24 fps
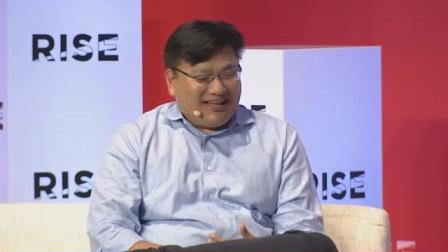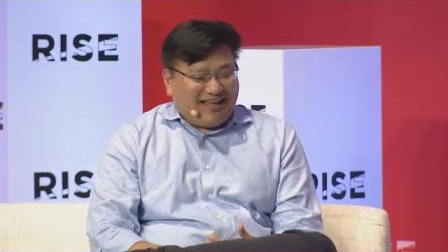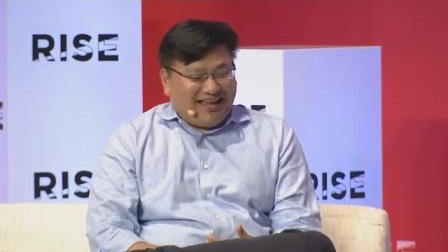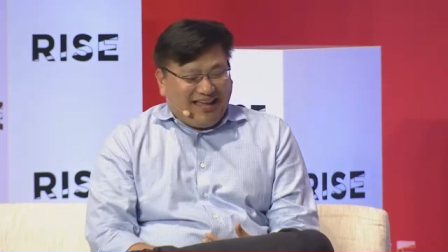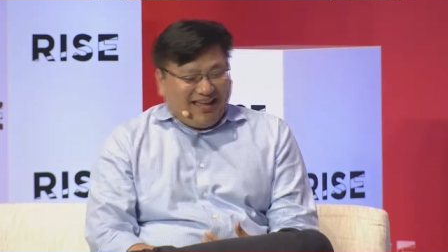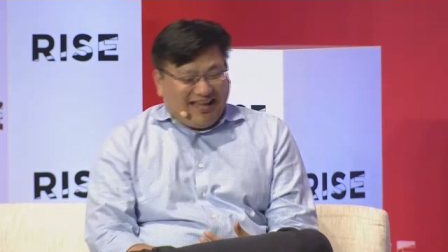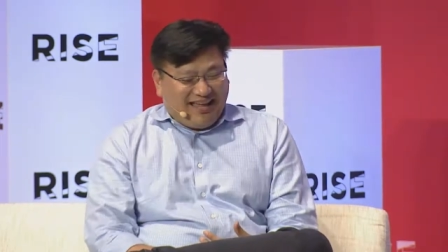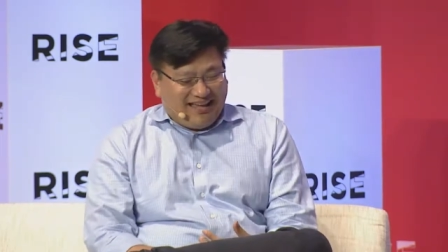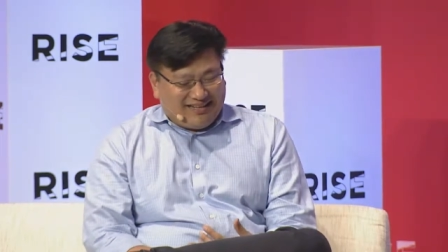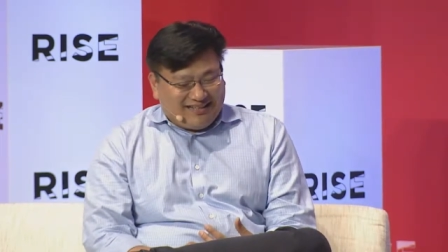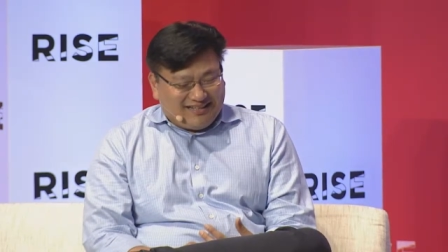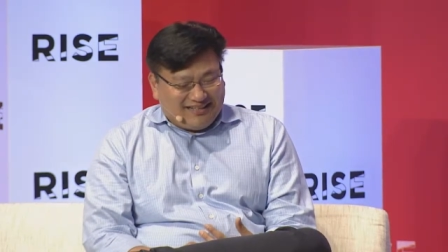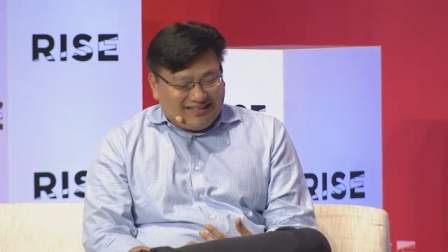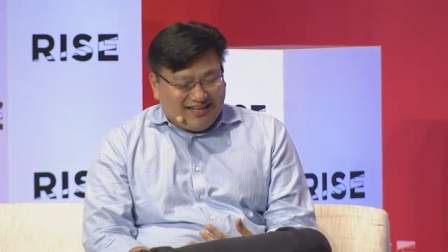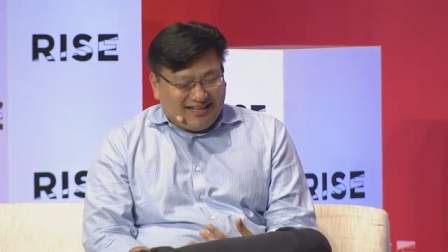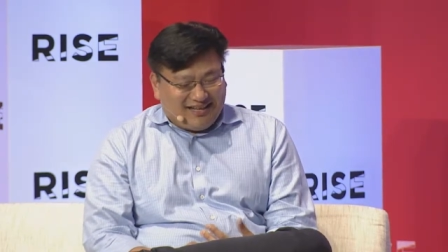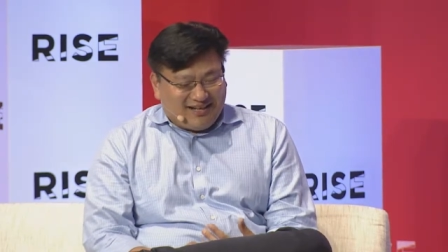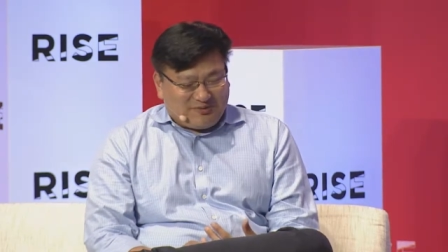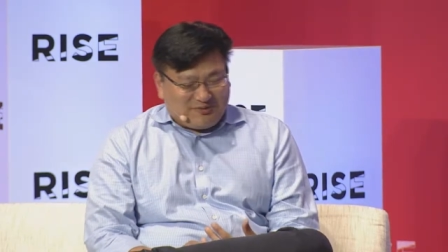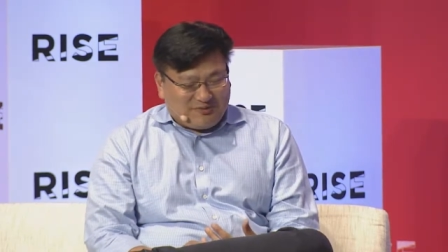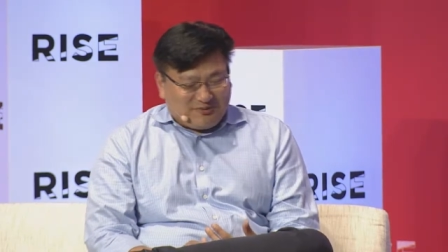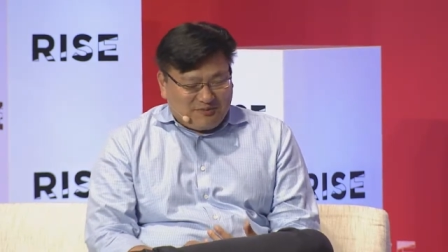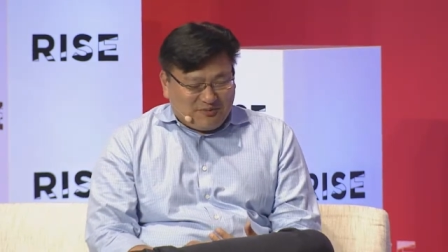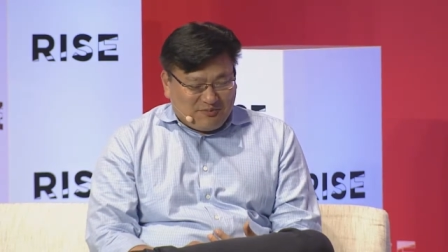and uh,
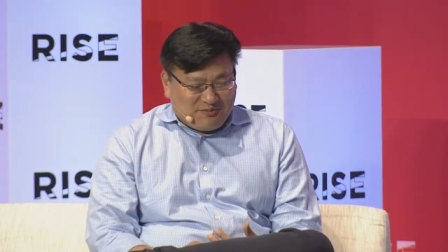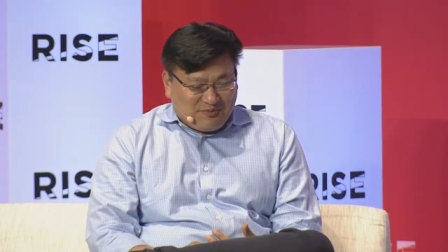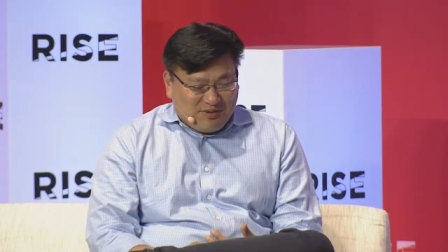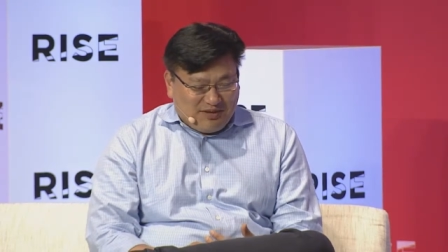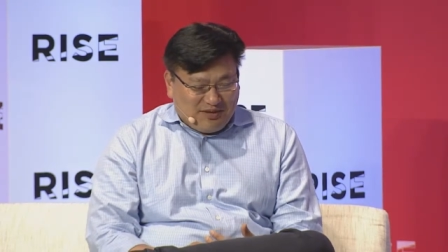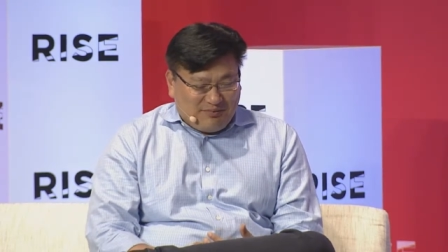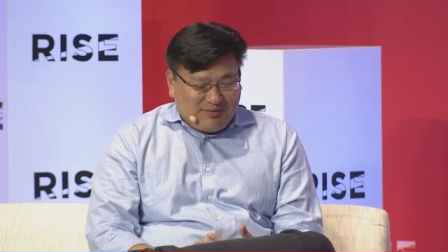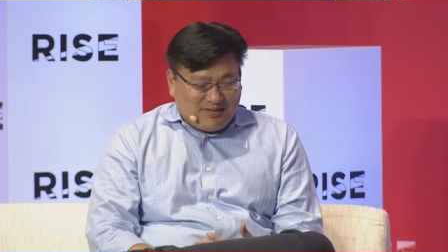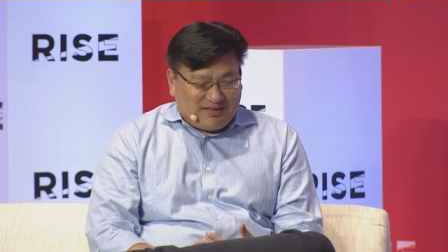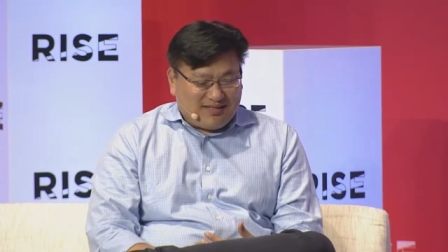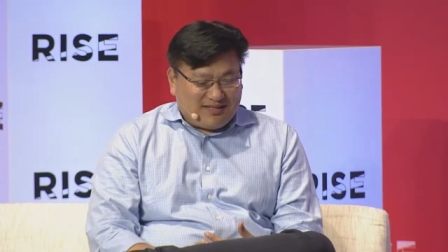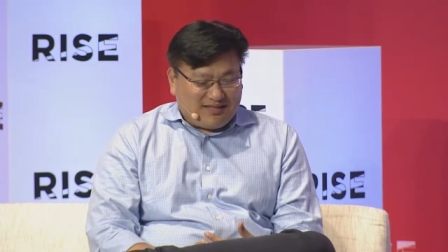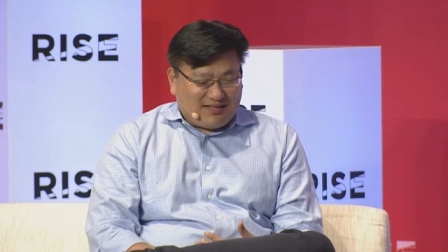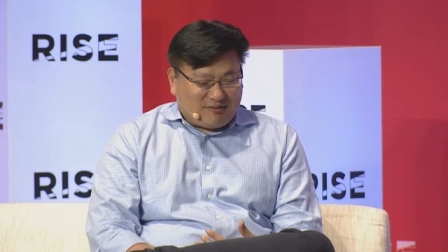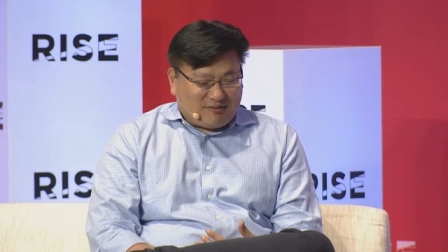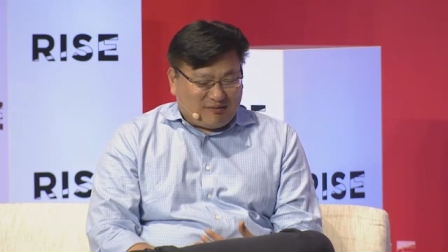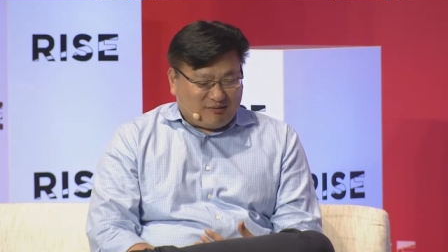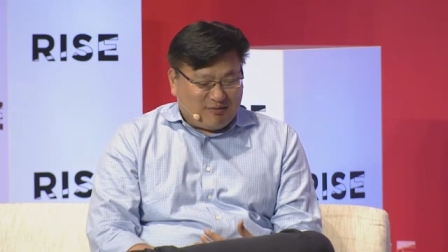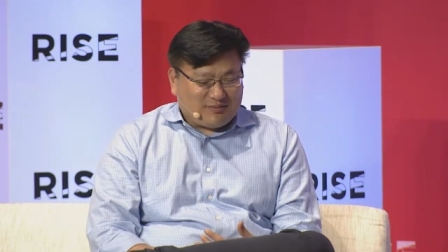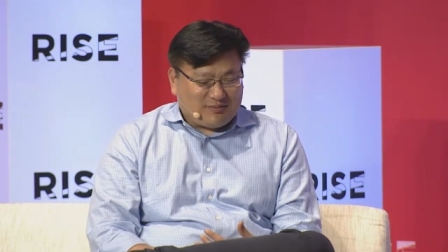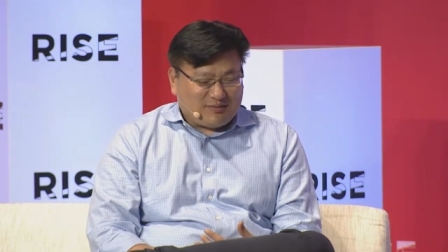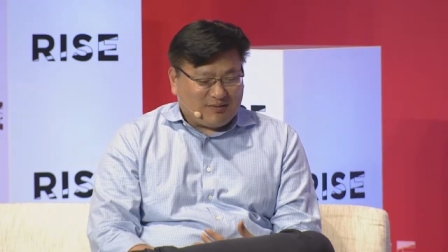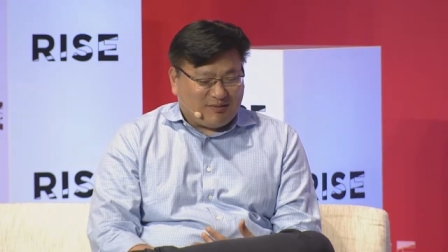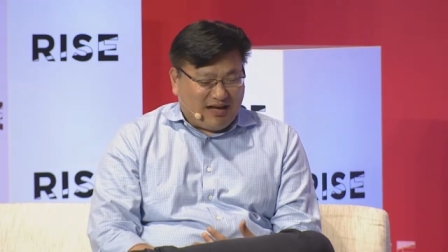we, we think that
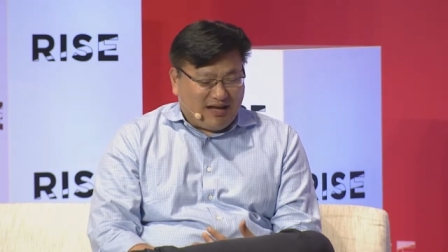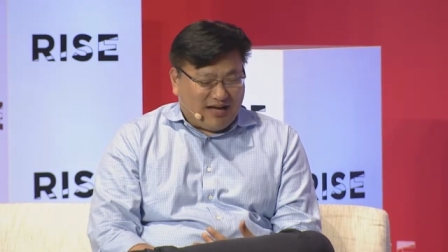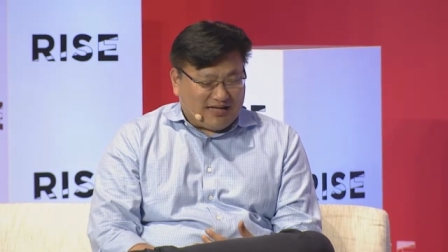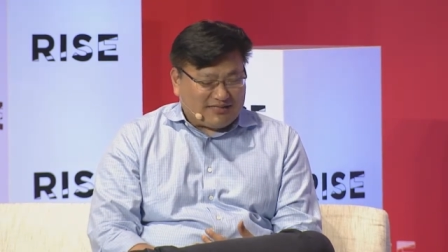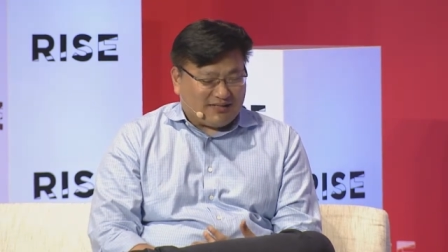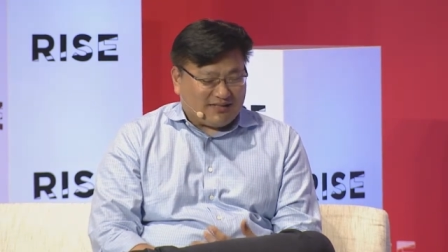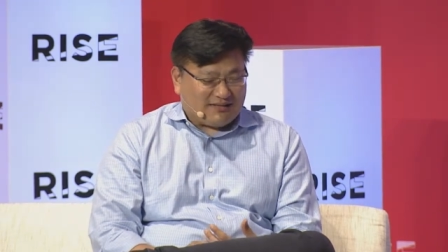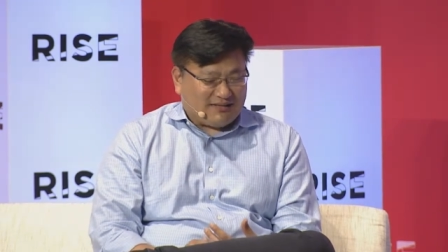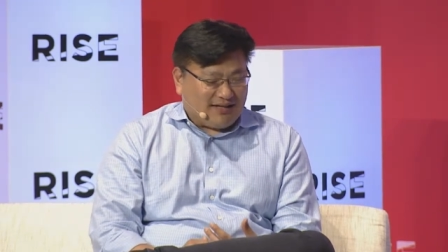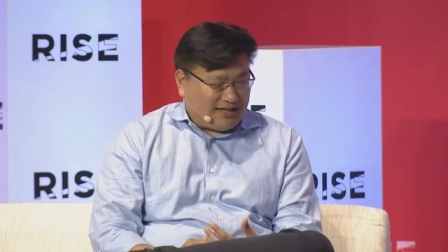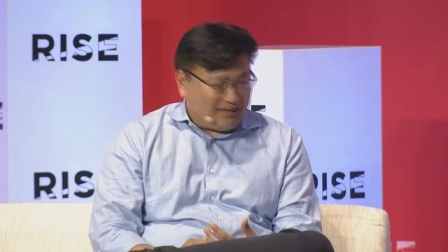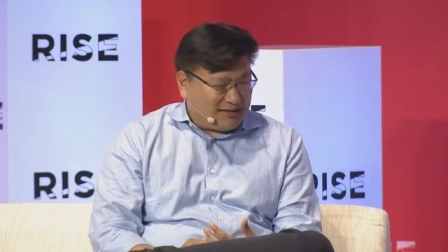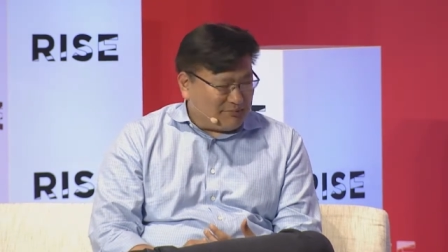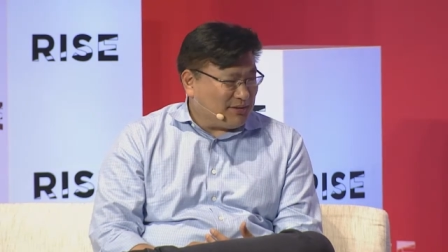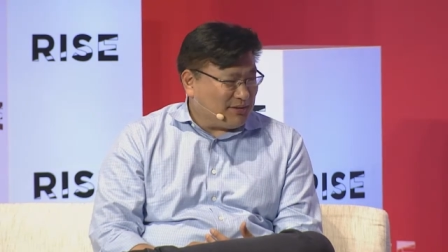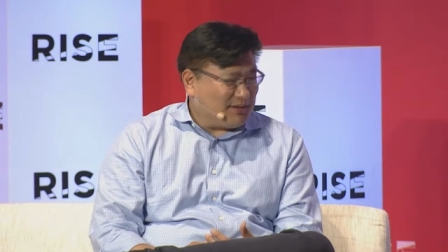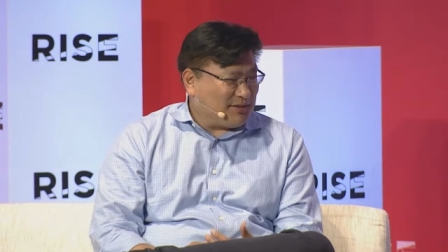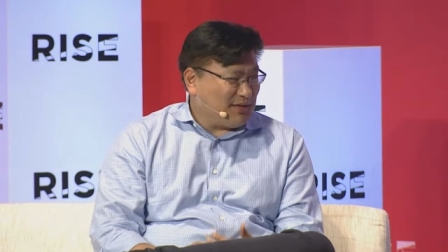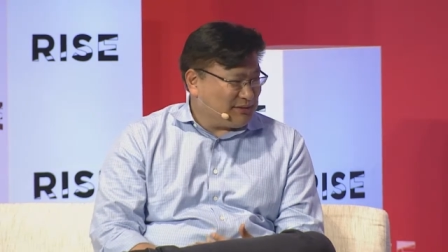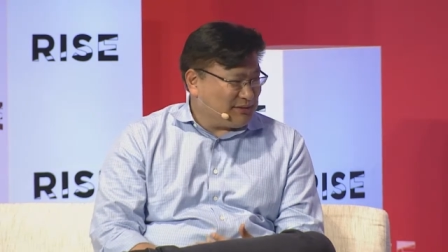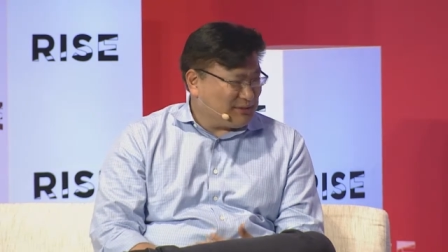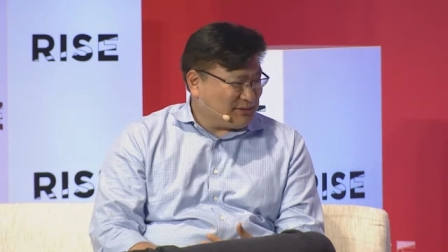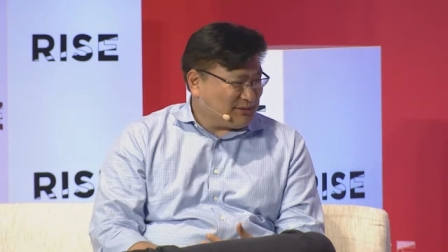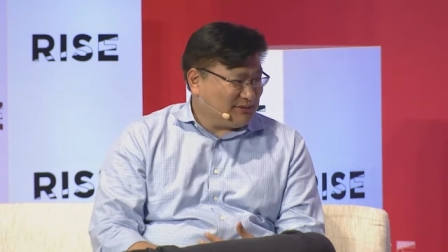crypto has a lot of
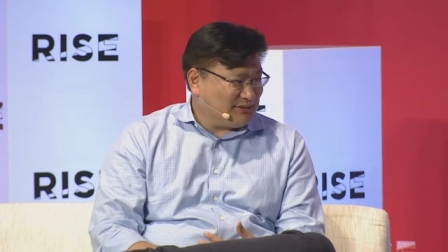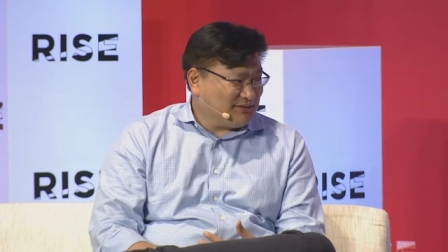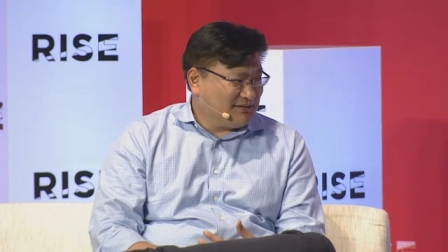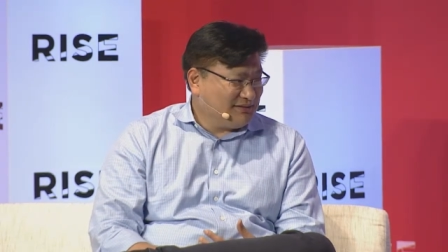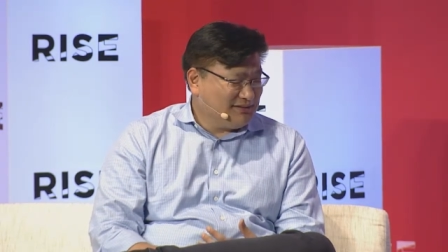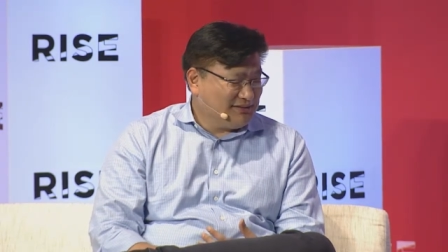potential.